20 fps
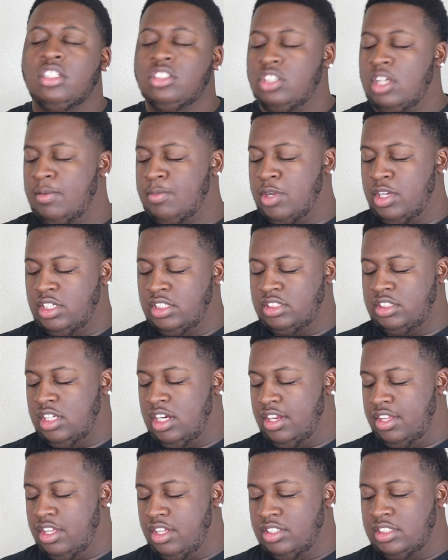So I'm gonna
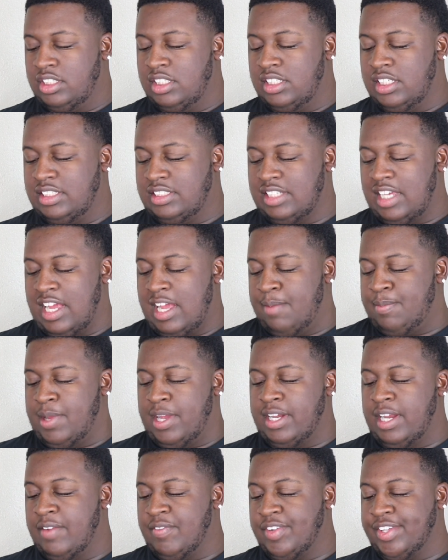start using this app.
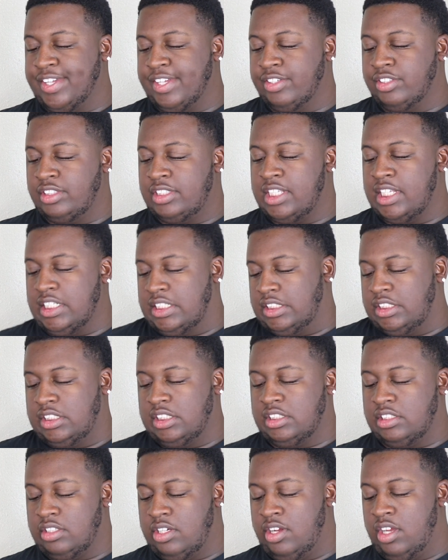I never used it, it's
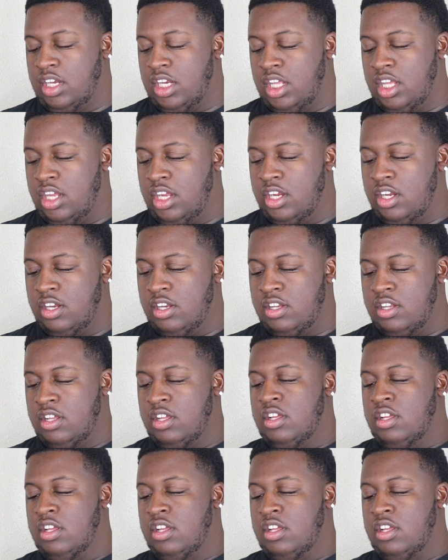just on here.